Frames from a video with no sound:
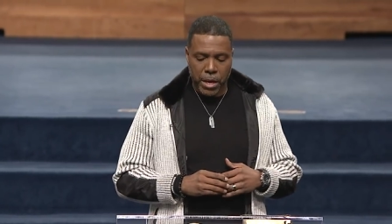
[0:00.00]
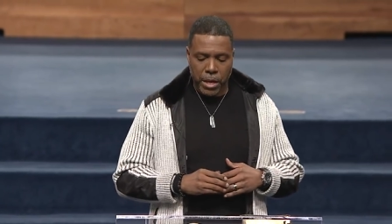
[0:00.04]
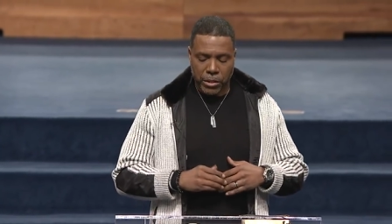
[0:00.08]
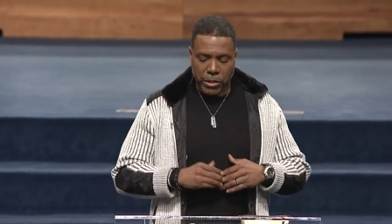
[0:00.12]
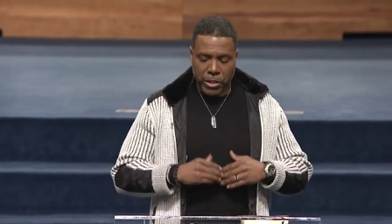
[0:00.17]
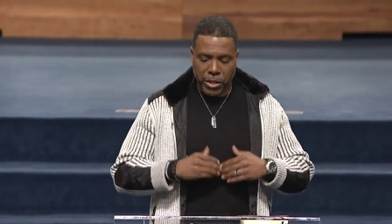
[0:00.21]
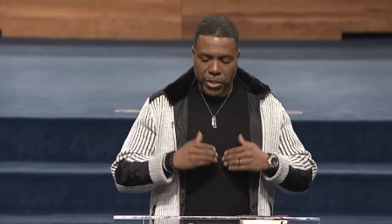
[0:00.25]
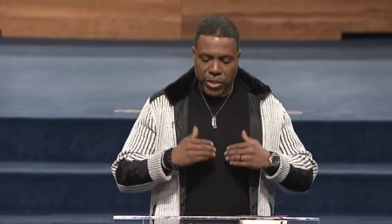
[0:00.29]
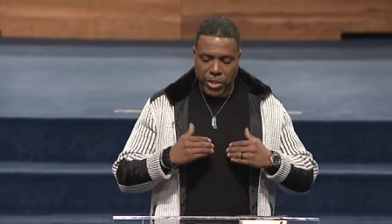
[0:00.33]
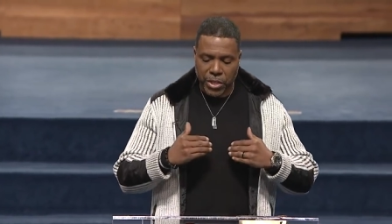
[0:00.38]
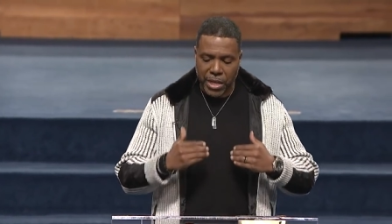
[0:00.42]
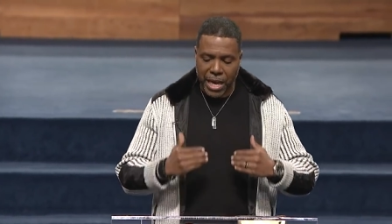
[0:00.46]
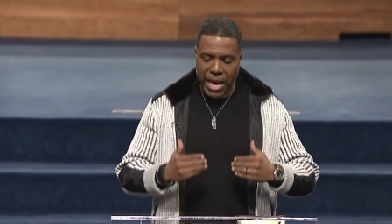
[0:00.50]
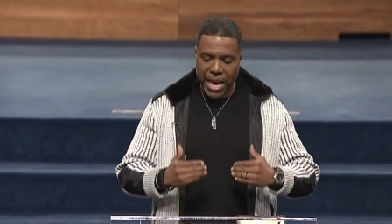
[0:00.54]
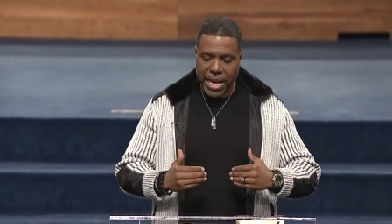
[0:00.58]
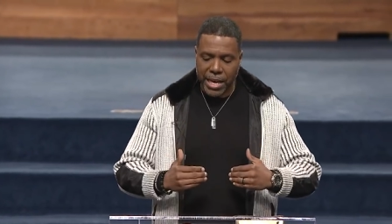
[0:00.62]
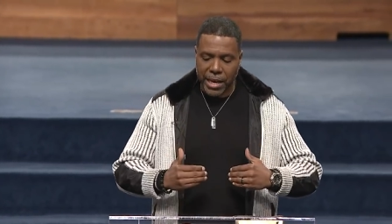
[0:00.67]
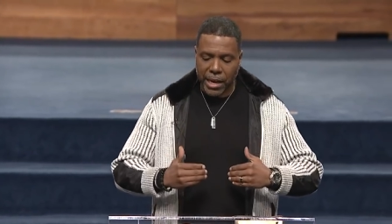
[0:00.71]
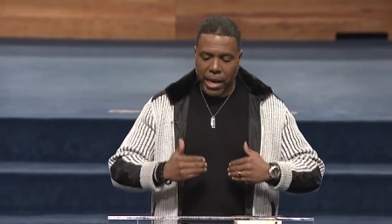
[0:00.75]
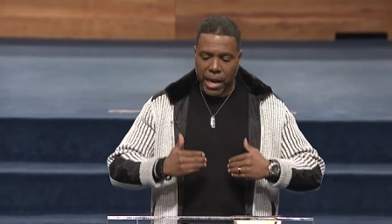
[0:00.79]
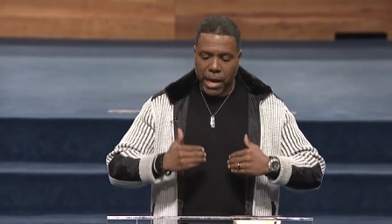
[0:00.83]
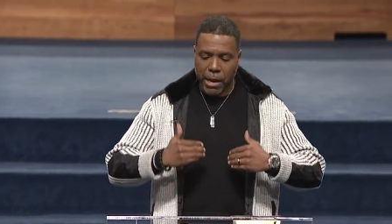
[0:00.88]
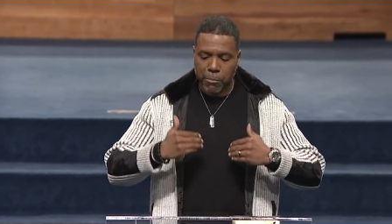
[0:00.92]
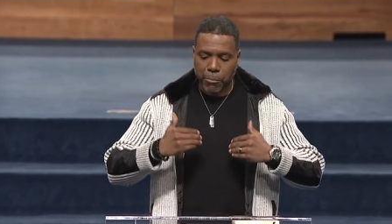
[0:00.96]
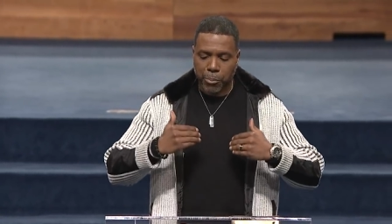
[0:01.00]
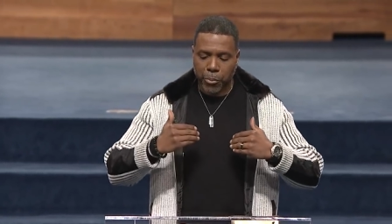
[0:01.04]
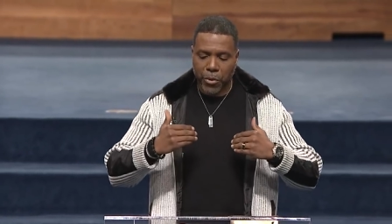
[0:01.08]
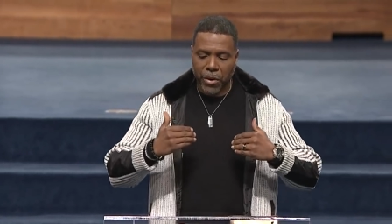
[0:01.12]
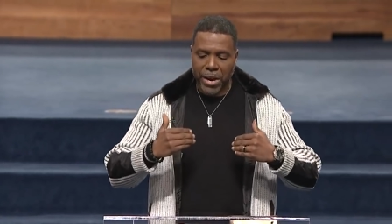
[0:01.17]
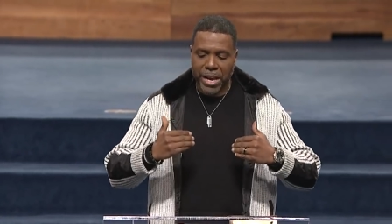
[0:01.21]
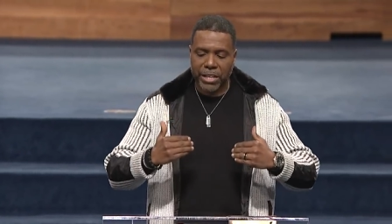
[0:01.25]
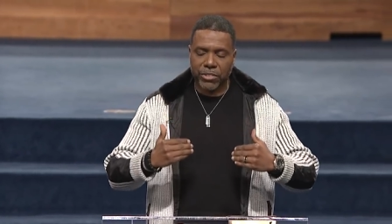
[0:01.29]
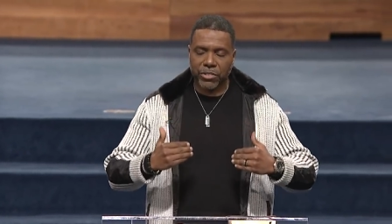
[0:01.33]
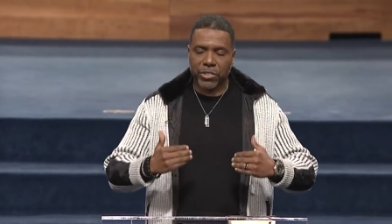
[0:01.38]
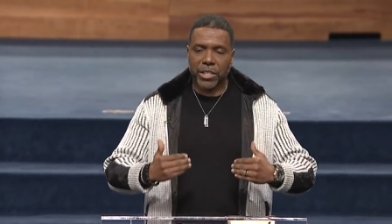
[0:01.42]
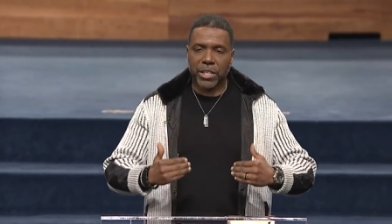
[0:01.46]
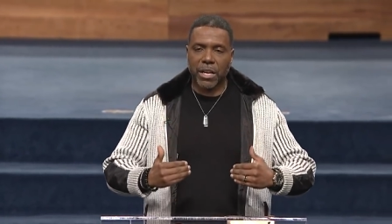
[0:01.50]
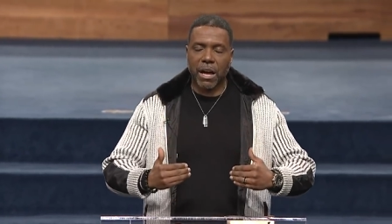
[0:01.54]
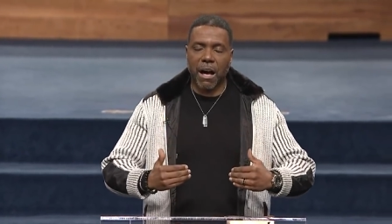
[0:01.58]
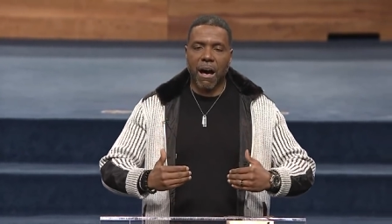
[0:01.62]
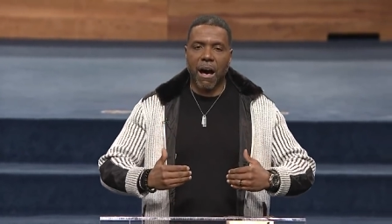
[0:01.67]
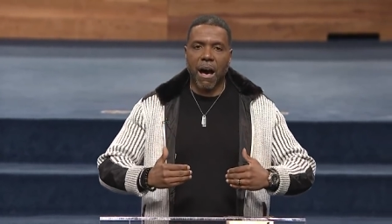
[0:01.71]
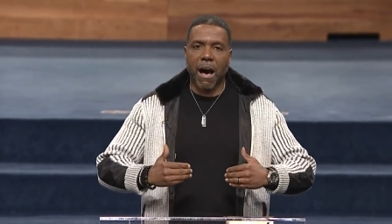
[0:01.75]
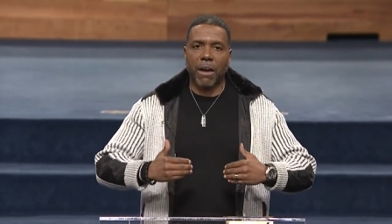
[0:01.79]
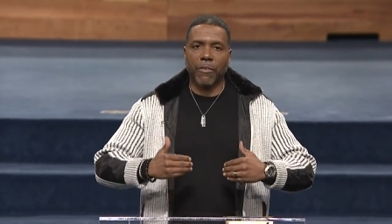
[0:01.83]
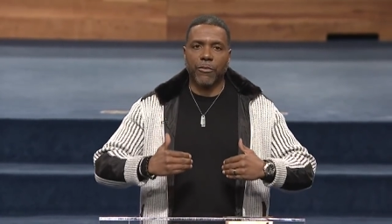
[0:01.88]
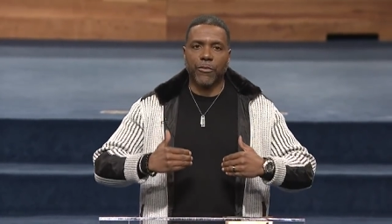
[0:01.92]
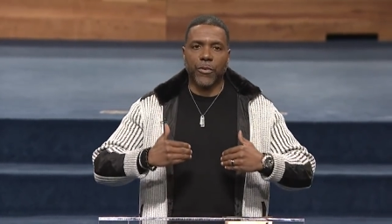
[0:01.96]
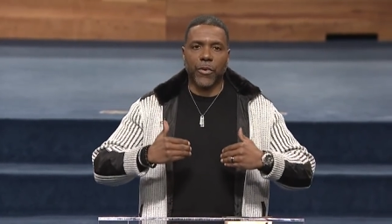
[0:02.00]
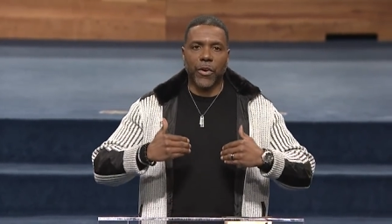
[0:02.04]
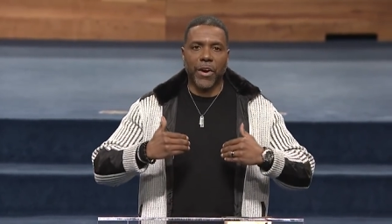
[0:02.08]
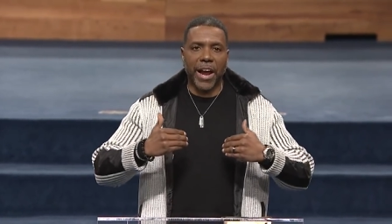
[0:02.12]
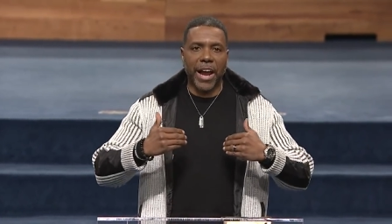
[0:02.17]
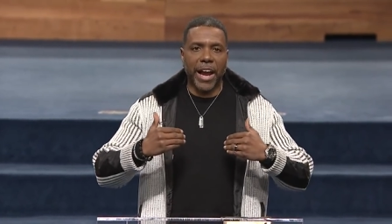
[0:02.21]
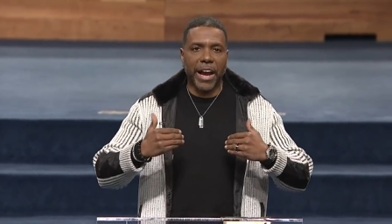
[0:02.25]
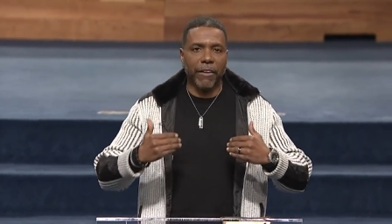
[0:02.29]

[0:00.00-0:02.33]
To thank and praise God for